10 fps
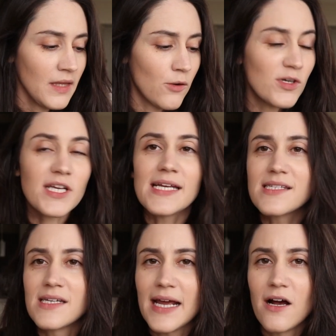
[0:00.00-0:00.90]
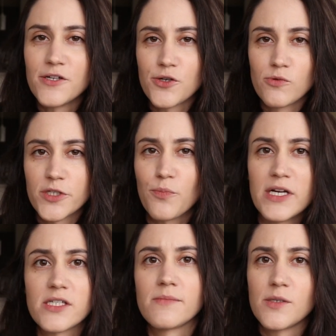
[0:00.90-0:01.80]
in which case the Night Hunter will
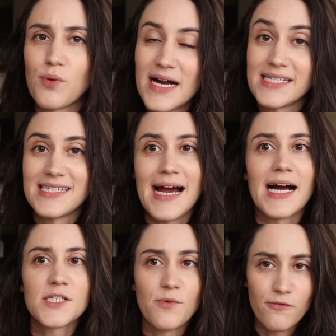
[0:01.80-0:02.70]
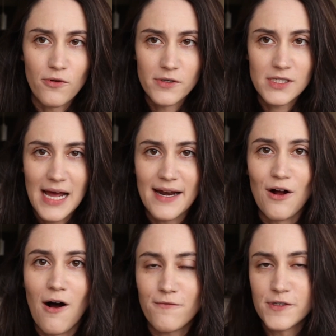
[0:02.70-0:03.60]
spring some surprise attacks before
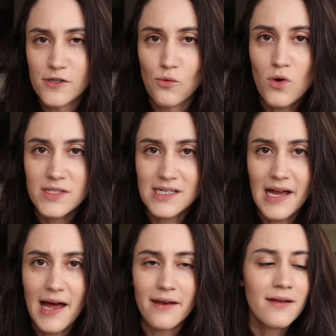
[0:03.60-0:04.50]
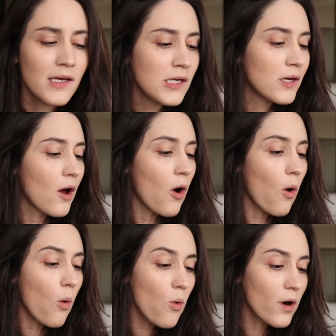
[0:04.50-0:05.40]
sliding off into the woods again,
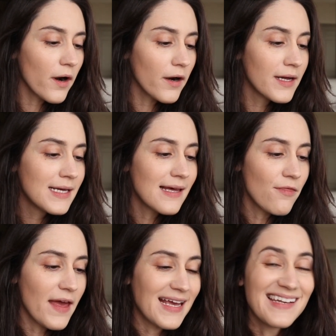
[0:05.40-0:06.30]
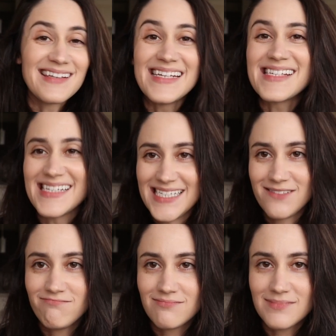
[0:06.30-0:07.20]
or they can
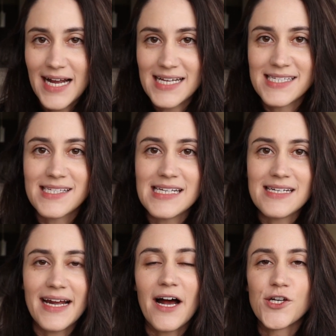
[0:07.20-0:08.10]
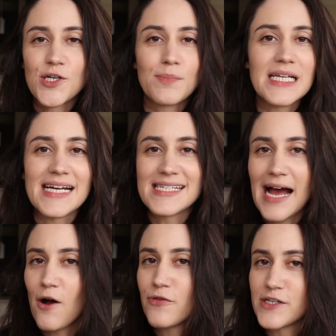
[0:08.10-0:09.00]
listen as the Night Hunter plays
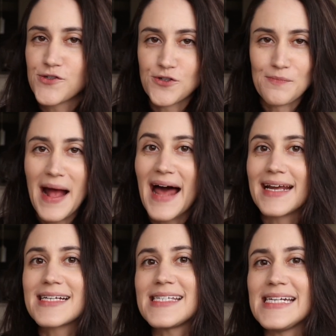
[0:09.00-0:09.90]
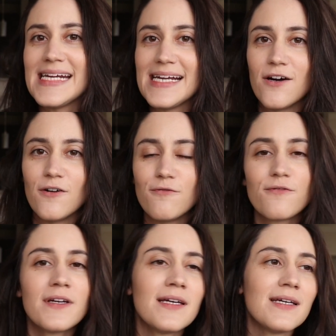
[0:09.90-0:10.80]
out this dramatic scene
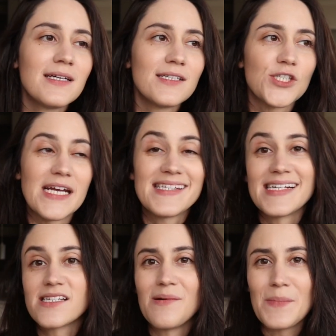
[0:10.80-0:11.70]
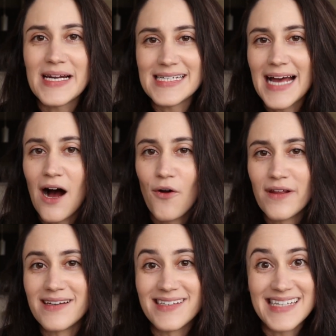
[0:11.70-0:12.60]
of chasing somebody down
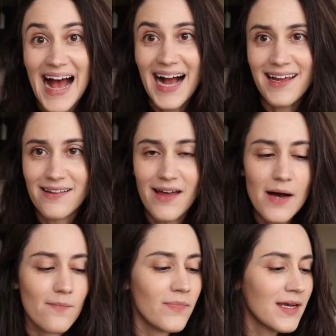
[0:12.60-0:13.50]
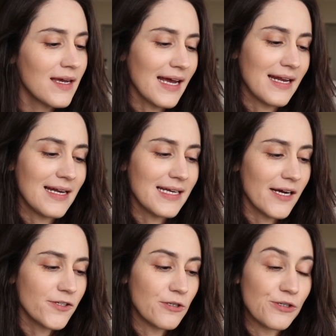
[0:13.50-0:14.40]
and attacking them. And any
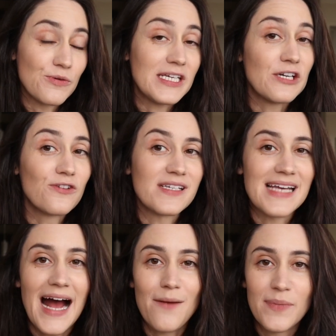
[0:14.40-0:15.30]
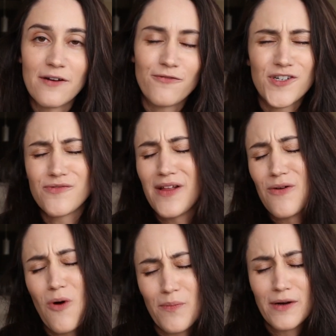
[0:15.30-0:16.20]
characters who hear this happen, first of all, they
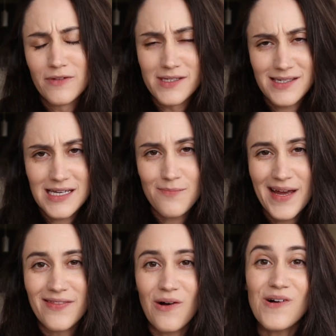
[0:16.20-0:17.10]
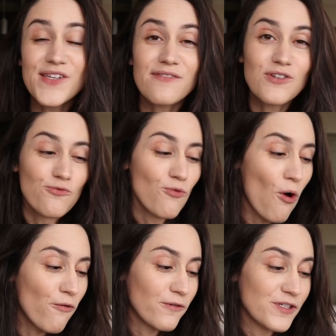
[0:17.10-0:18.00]
won't be able to sleep, and they'll also have to
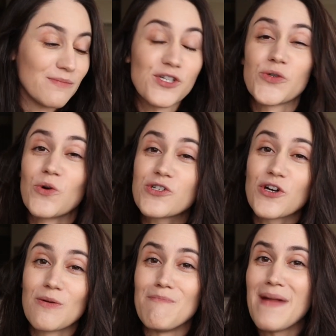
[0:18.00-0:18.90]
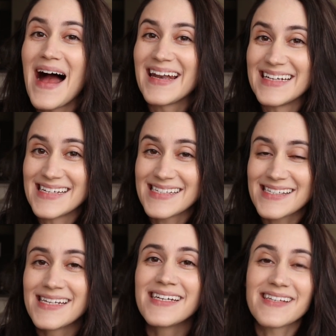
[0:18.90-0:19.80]
roll for some short-term
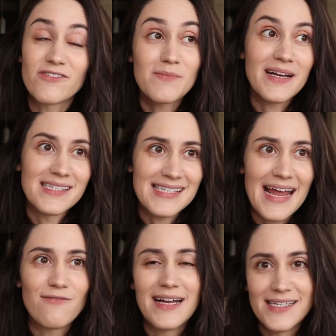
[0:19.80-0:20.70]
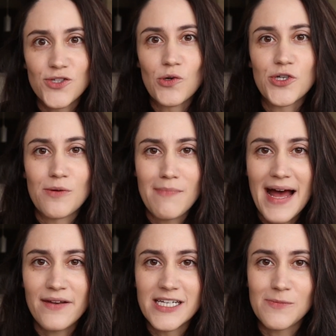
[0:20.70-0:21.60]
madness. They'll have to make a save against short-term
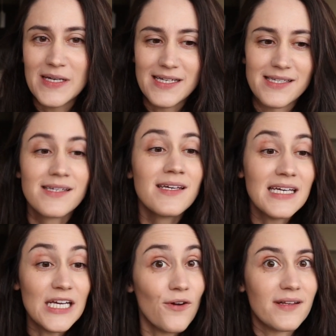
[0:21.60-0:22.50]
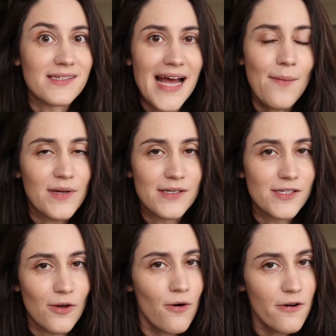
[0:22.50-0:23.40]
madness because hearing this happen
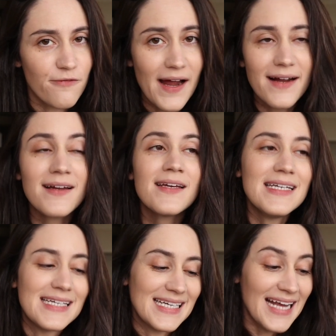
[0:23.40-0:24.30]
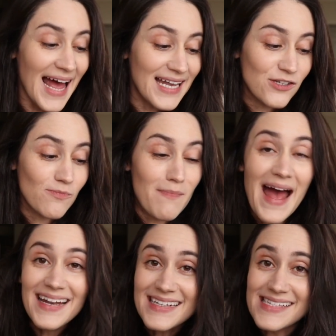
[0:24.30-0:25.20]
is so horrifying. And again,
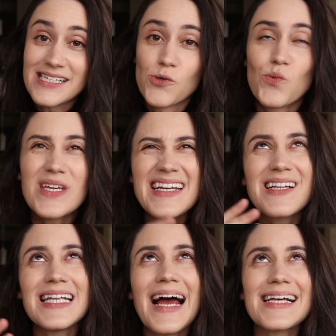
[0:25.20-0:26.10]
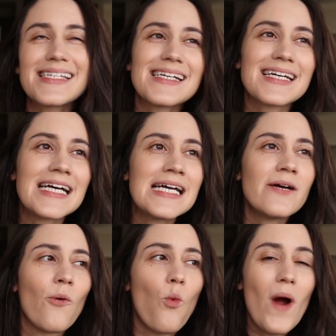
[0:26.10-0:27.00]
madness is a really classic
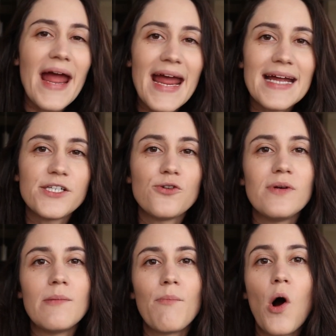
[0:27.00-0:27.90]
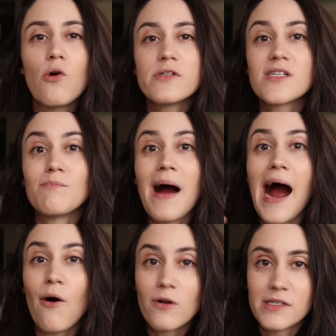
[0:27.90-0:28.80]
way to impose some
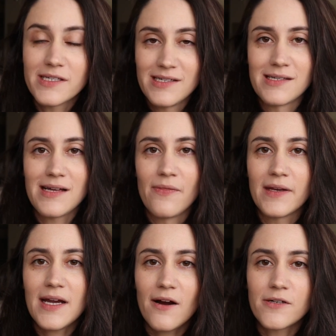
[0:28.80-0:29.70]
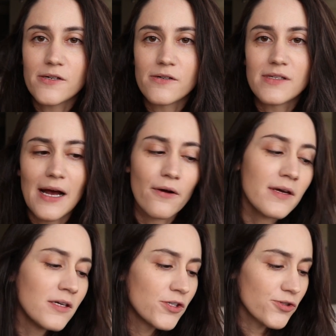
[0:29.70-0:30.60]
powerlessness on the characters. Now,
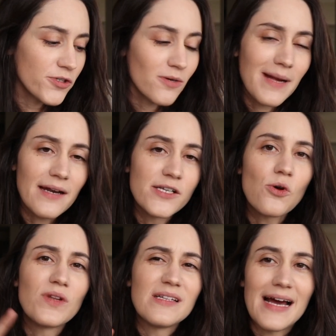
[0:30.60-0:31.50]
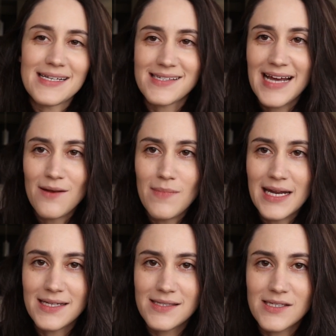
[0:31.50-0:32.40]
short-term madness only lasts 10
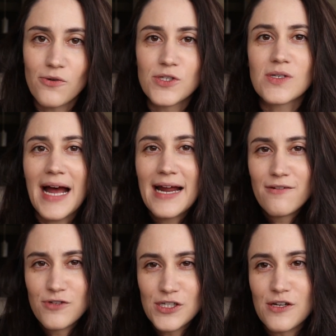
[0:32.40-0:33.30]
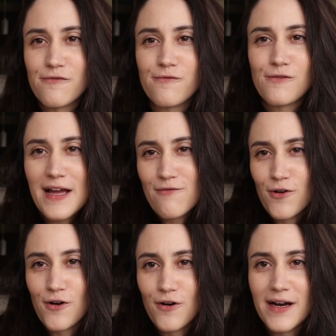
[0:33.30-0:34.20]
minutes, so it's kind of just a
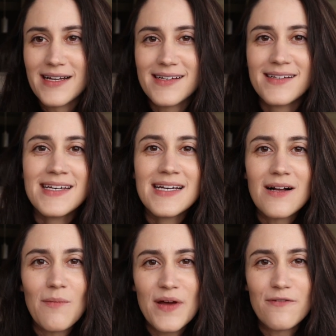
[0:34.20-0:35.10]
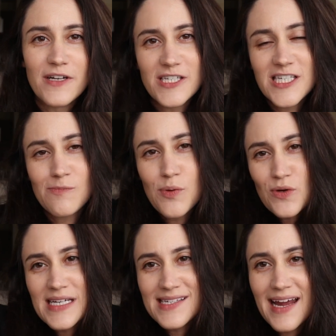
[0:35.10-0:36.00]
flavor and a bit of a
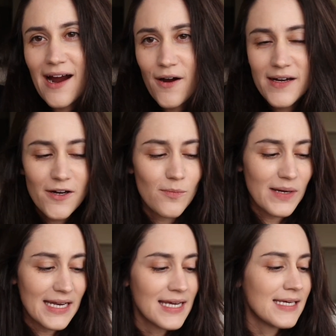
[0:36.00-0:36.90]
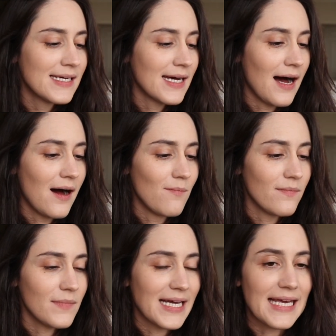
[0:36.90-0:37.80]
spooky scare here, but
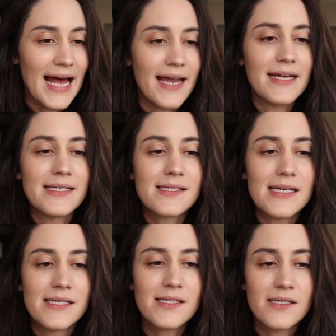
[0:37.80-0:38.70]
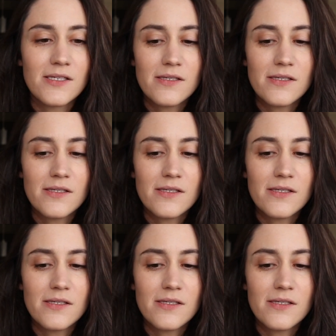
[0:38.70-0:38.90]
again, it's